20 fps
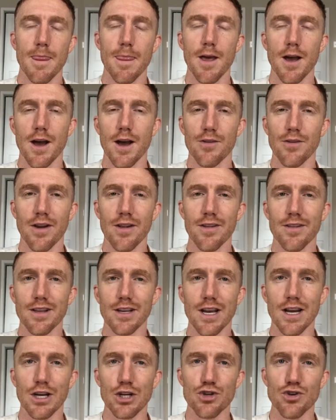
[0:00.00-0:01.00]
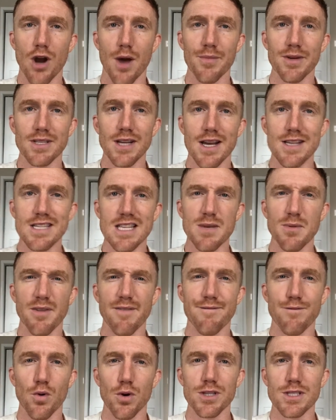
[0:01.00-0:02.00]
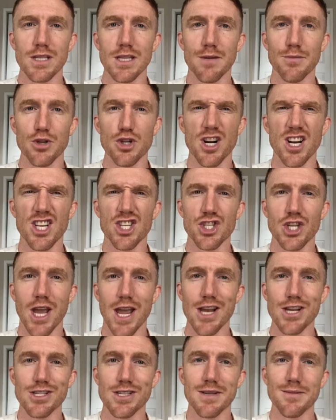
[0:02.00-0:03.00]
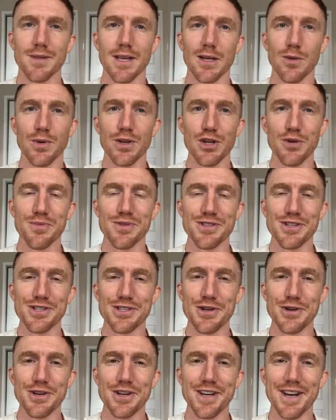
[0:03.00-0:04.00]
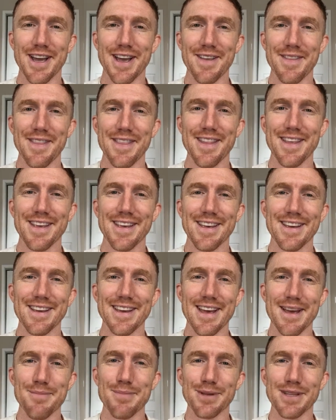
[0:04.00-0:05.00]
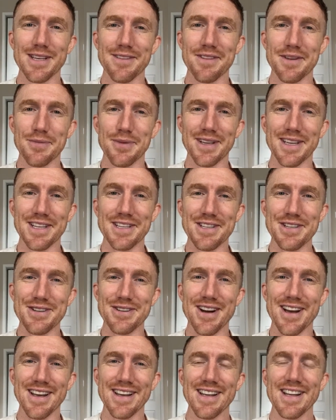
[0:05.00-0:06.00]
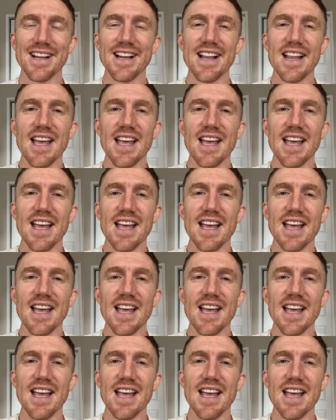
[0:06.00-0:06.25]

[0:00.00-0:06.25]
rather than kind of dramatizing them and forcing them and trying to change them like we humans are so good at believing we can do, right?